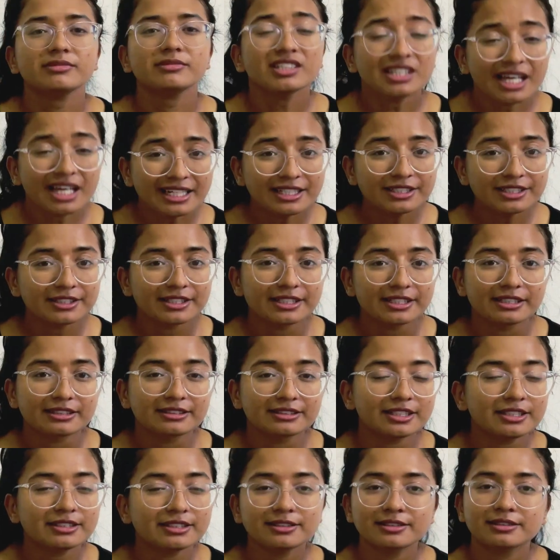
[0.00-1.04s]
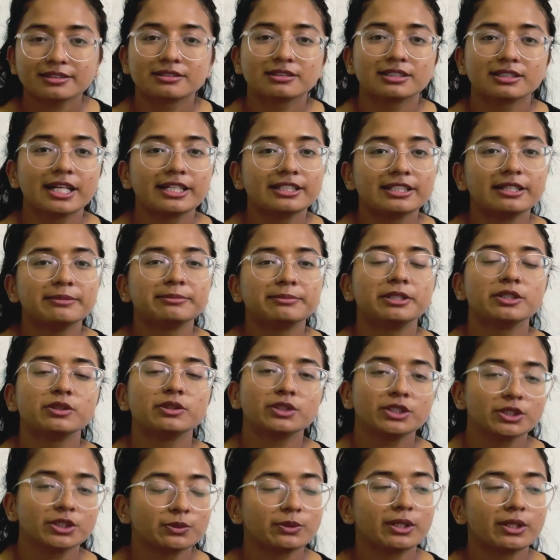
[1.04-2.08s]
anything. Just let them know
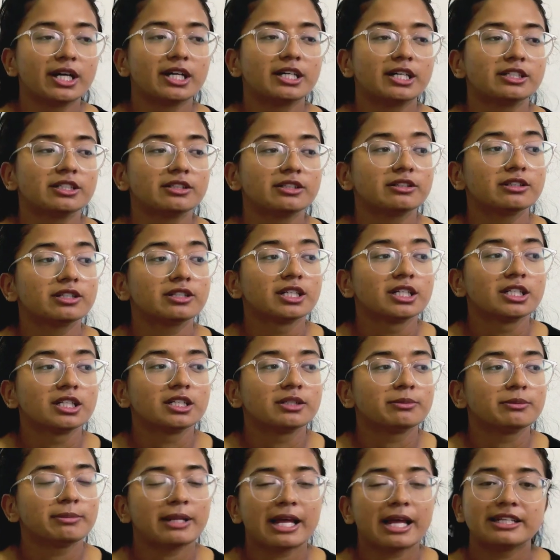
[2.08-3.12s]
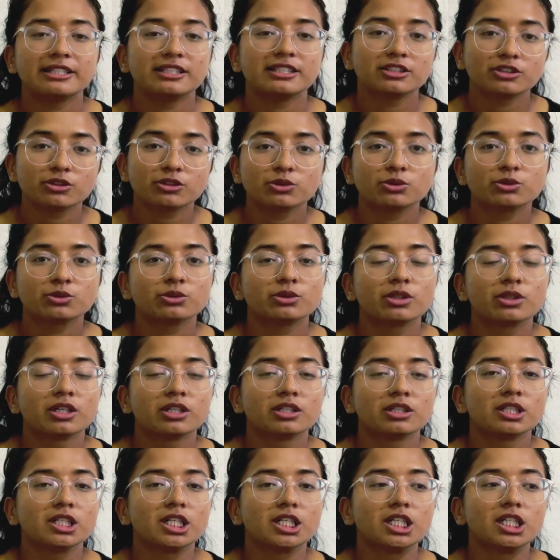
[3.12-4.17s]
you are planning to
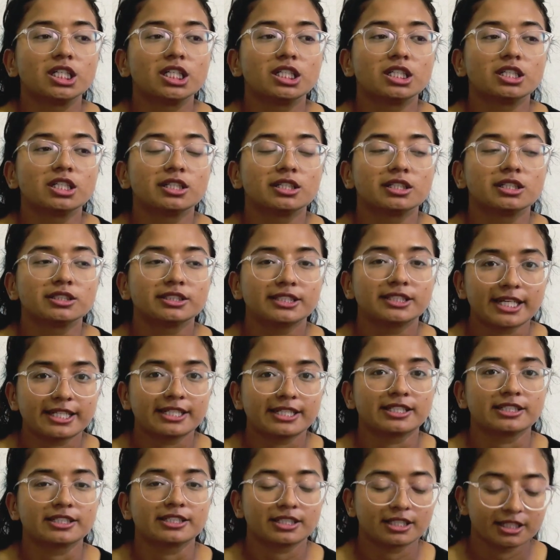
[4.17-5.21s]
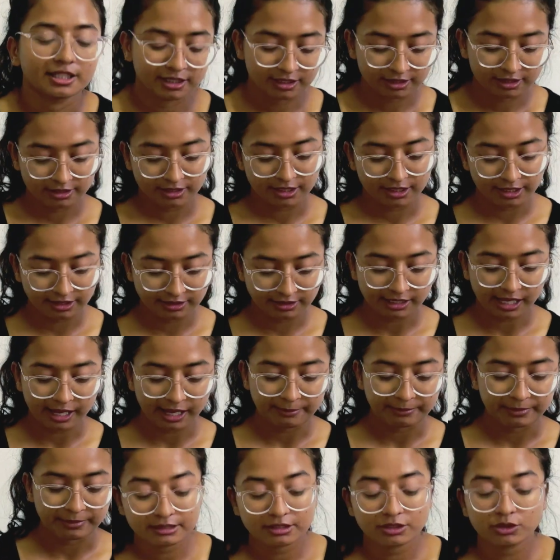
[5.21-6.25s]
take it, the
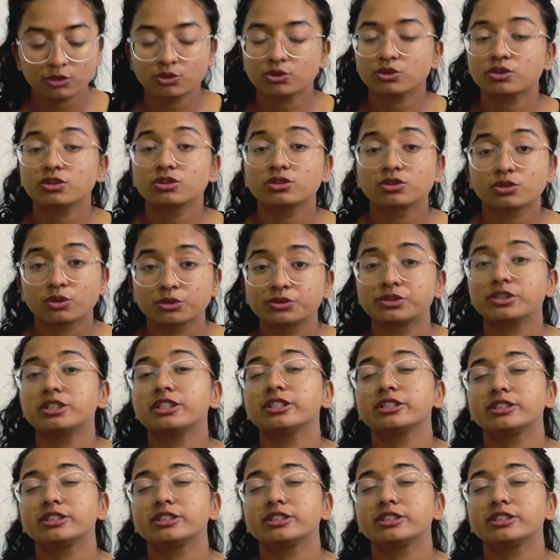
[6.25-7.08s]
exam. You should totally